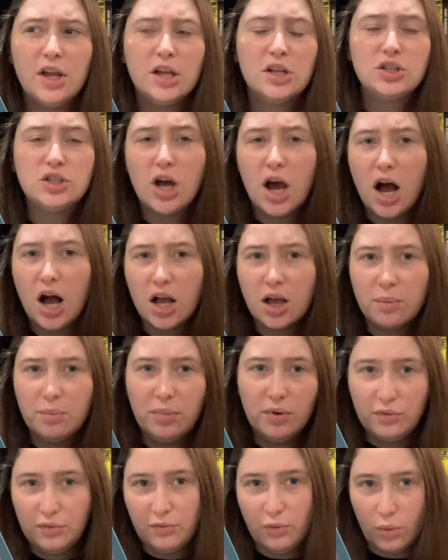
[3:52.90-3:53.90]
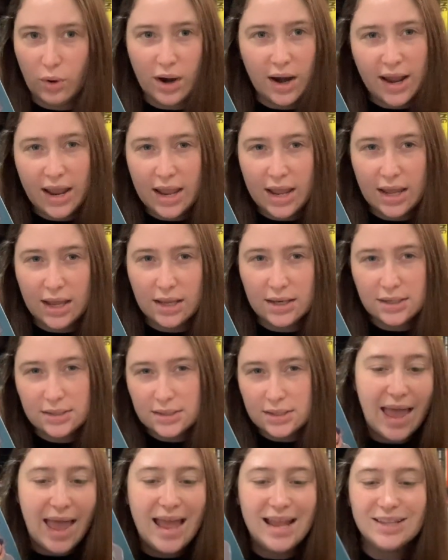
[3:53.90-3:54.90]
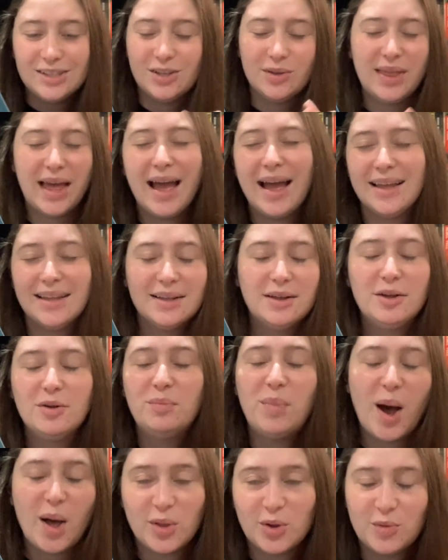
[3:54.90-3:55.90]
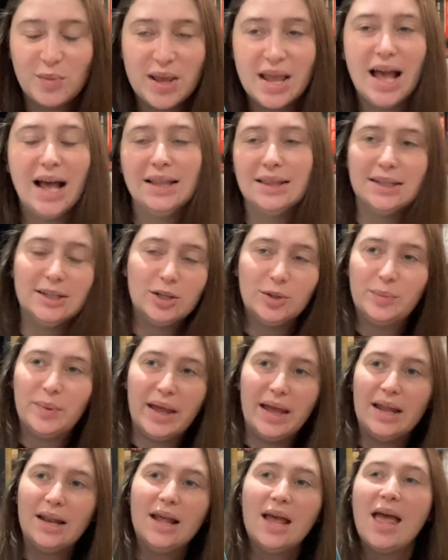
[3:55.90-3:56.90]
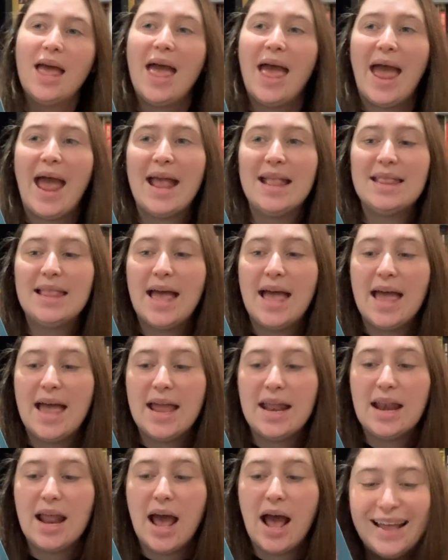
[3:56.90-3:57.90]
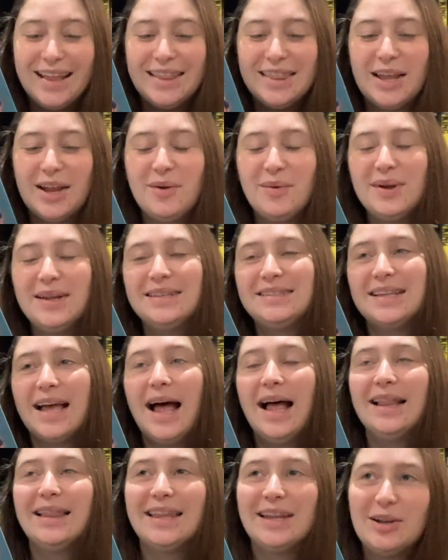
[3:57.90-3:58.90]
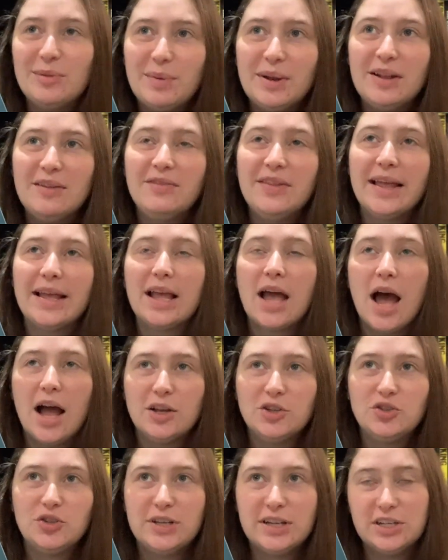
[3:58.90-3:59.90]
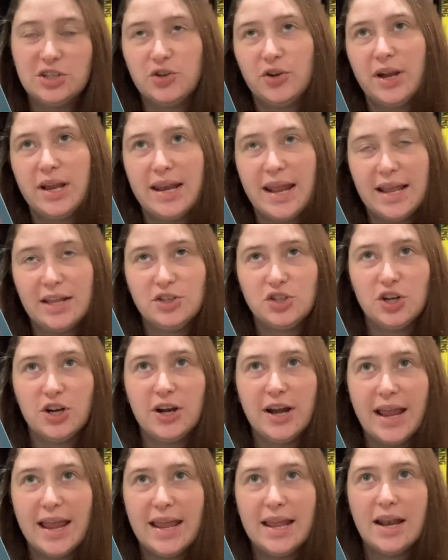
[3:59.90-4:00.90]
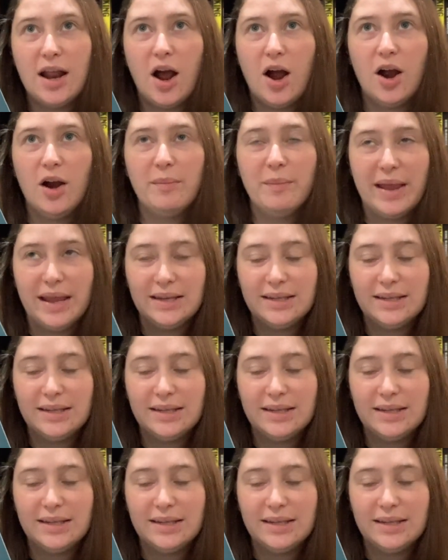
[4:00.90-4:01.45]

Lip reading: talk beforehand, and so that bothered me a little bit. And then there was a little bit of like contradictory nature in our main